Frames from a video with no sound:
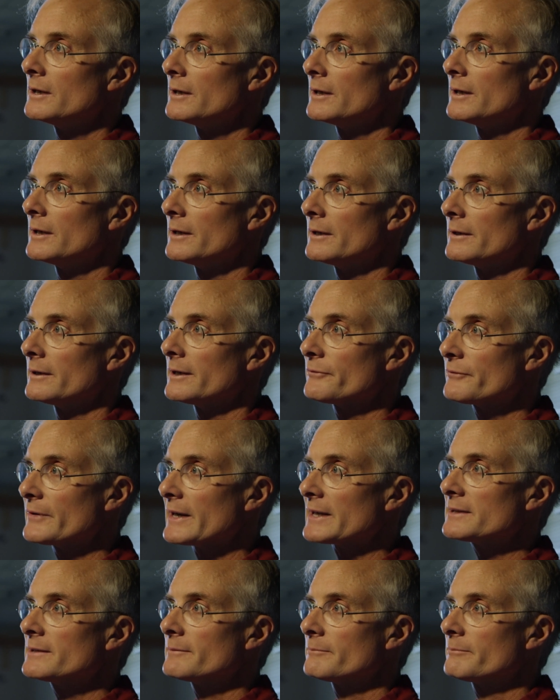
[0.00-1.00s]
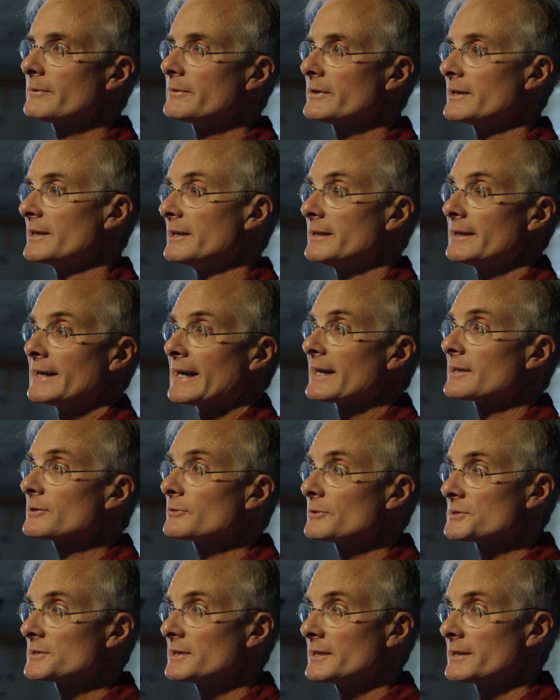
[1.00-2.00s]
affect the
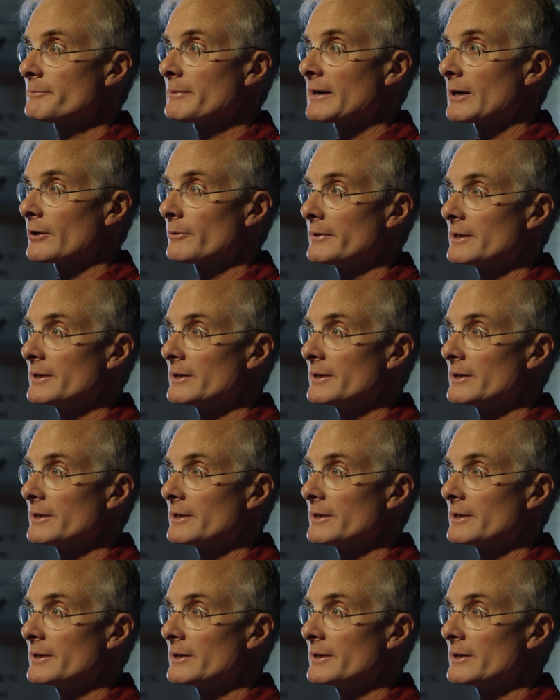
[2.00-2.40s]
accuracy of the power